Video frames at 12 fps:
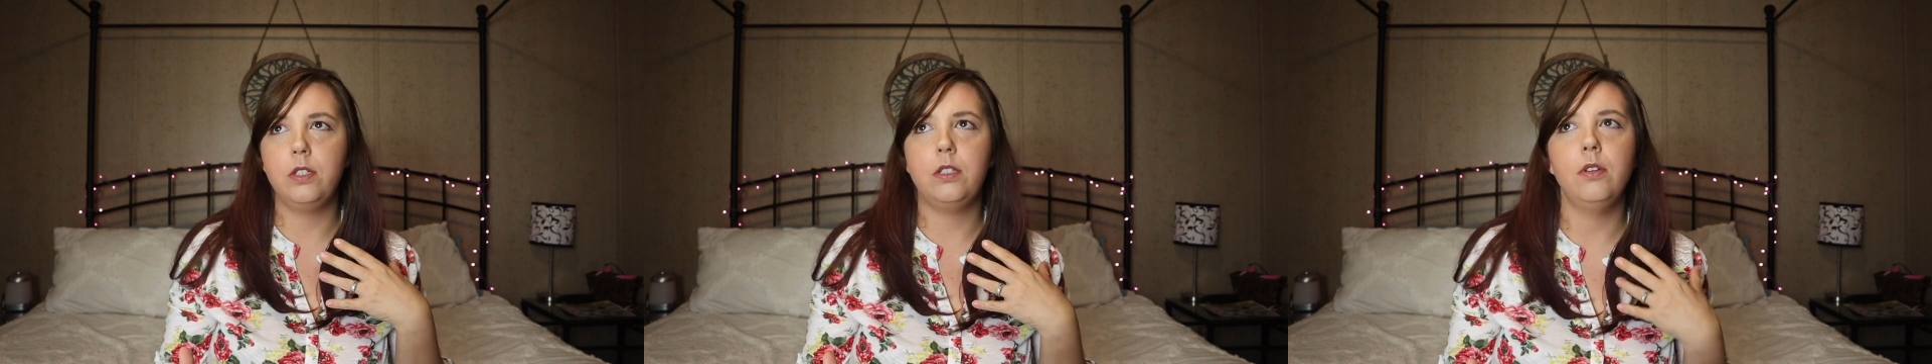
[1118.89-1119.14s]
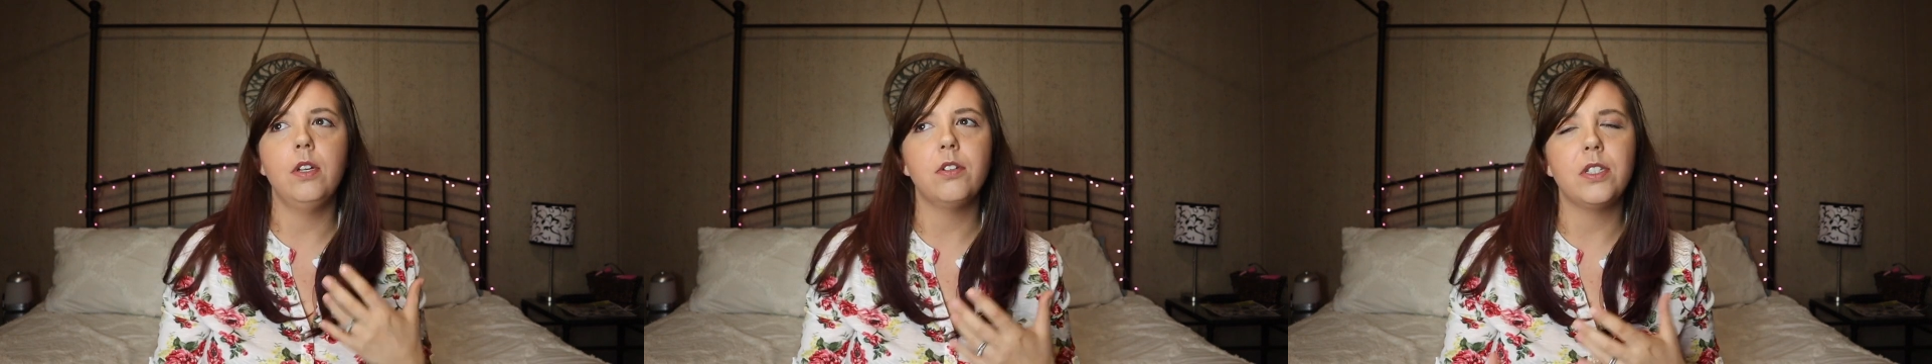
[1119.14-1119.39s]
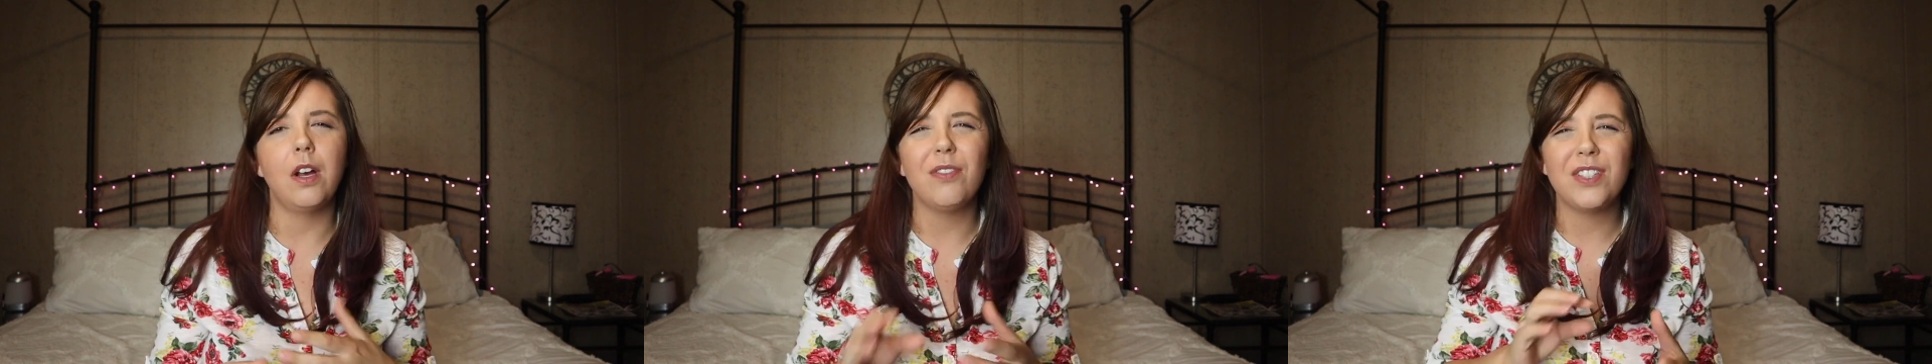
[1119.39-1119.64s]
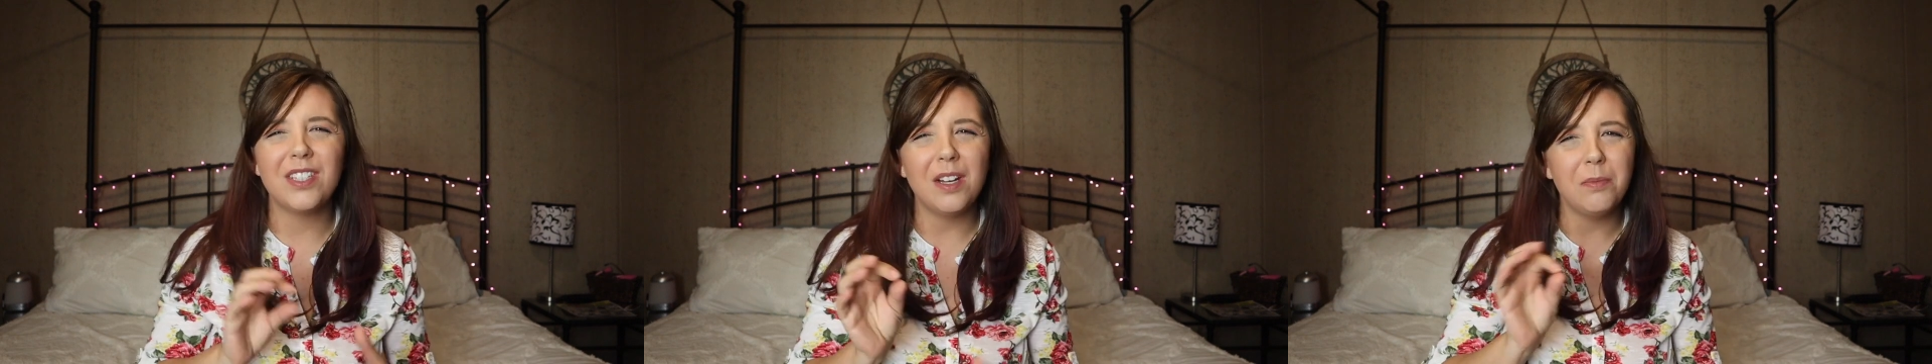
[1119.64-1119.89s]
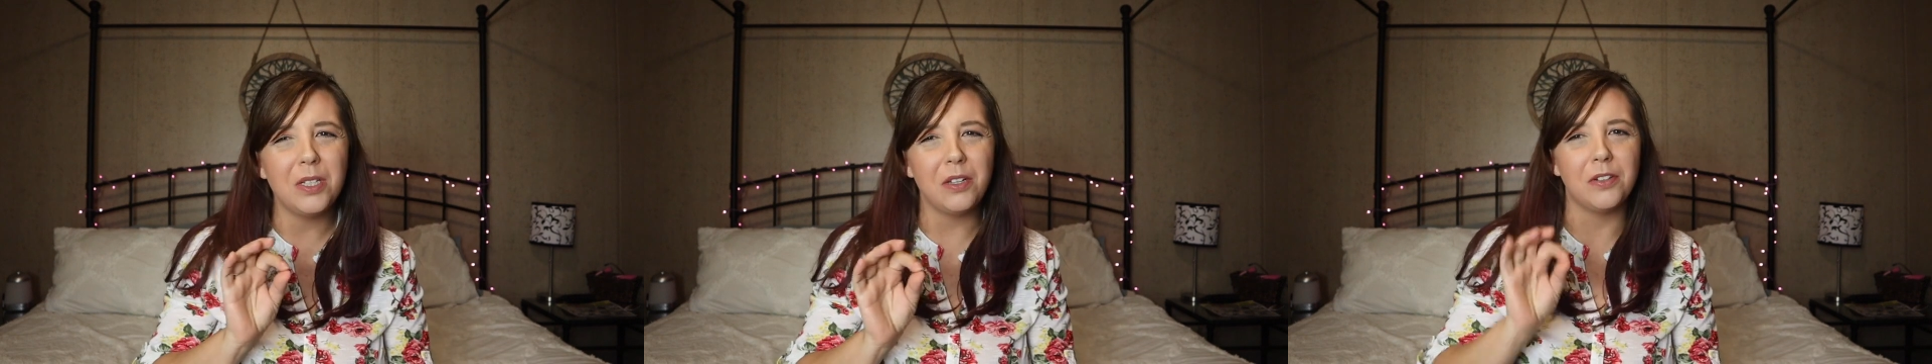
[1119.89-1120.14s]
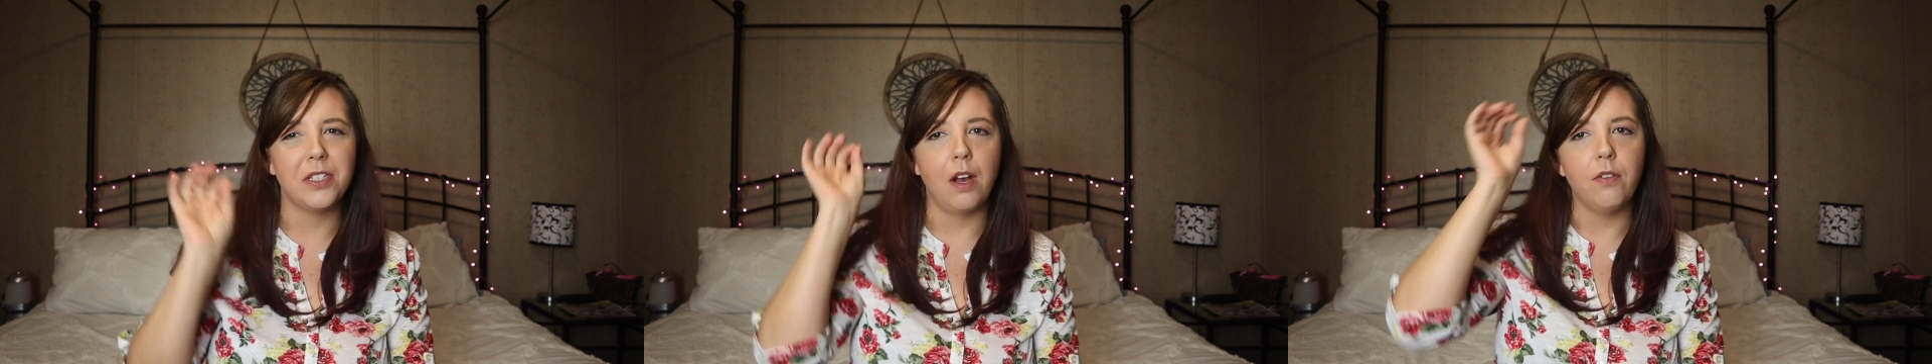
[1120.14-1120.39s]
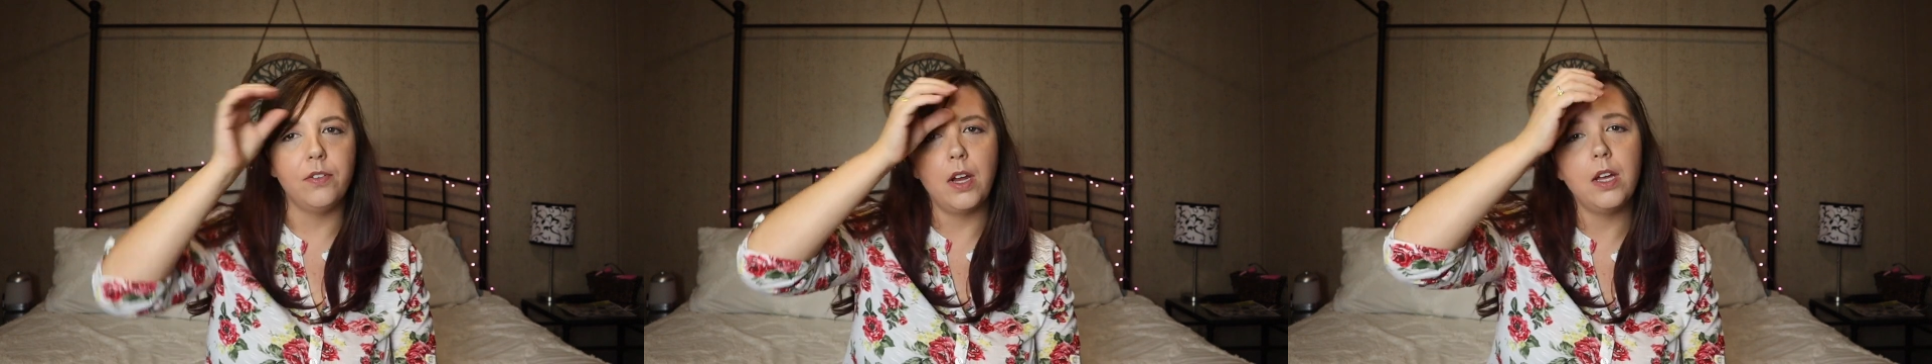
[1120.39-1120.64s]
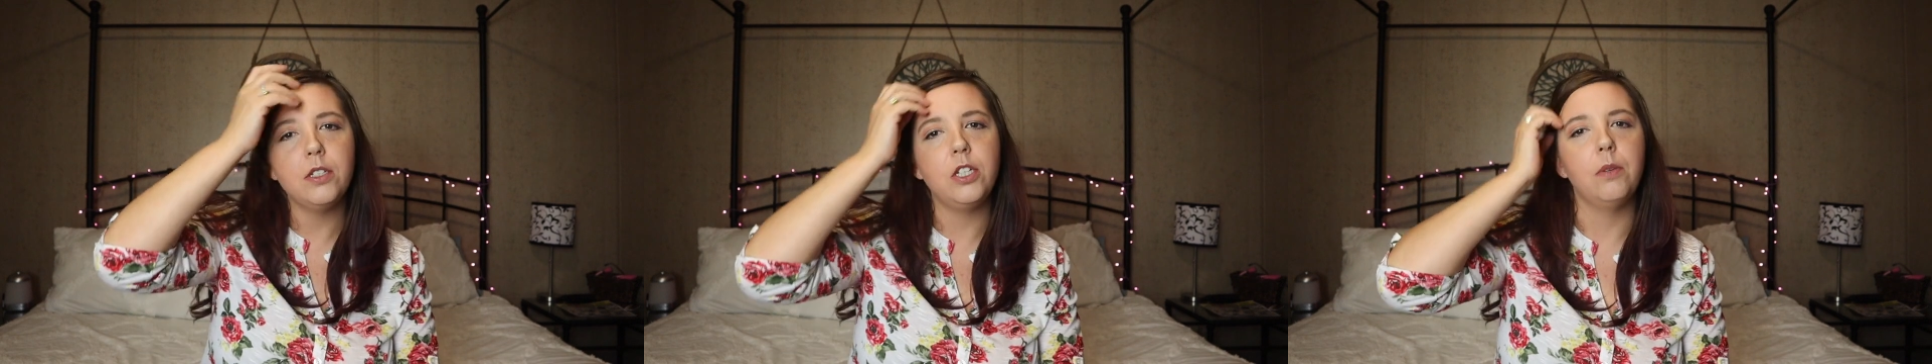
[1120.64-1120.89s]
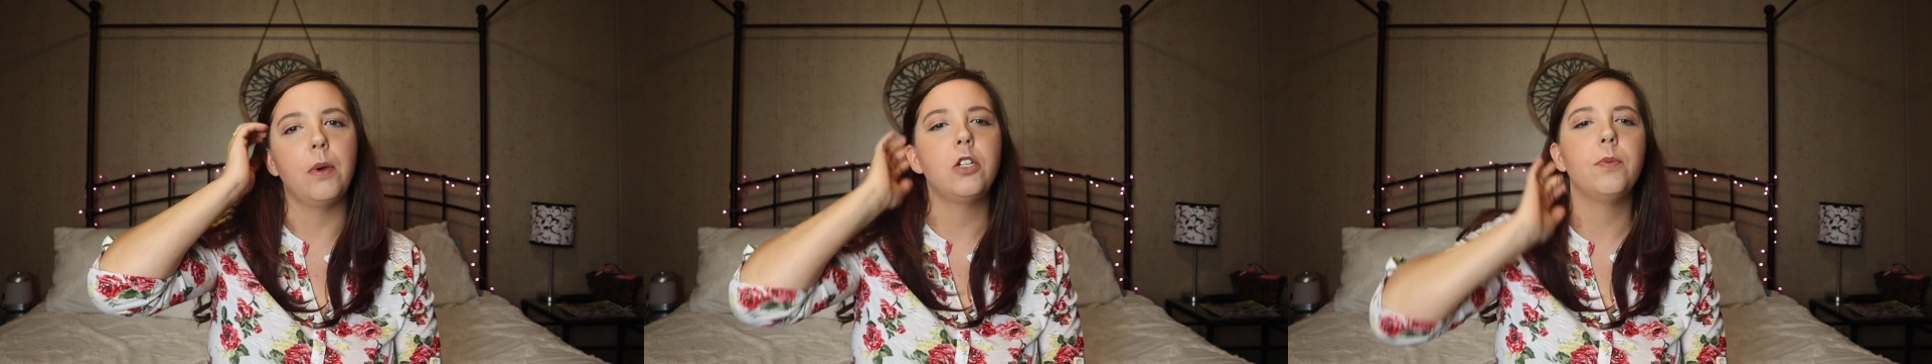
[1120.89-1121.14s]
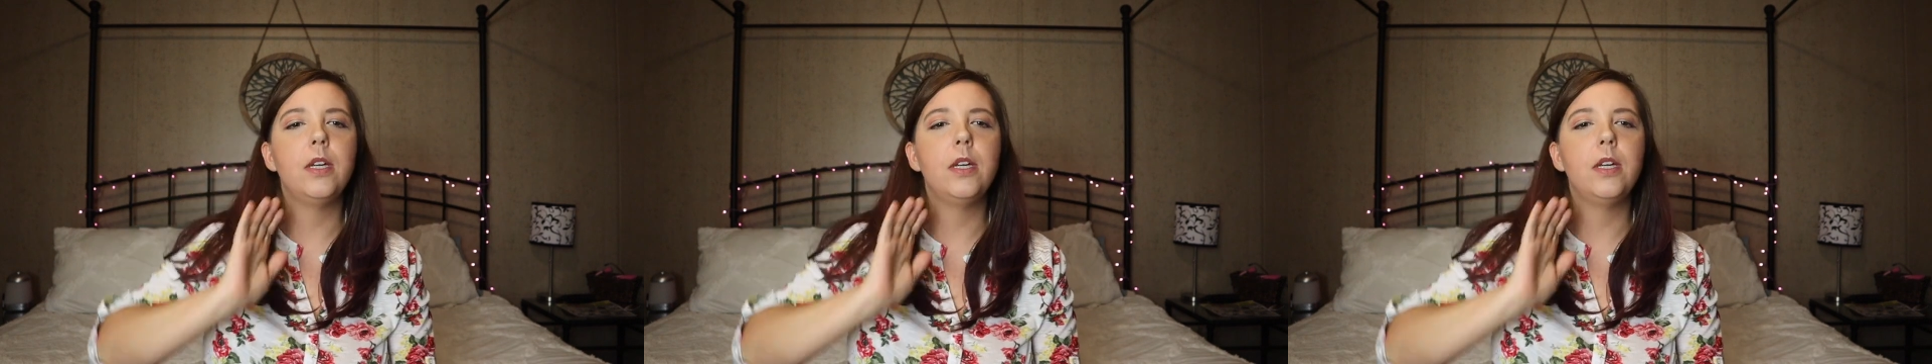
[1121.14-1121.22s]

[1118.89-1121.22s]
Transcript: do-it-yourself, some do-it-yourself, not too much,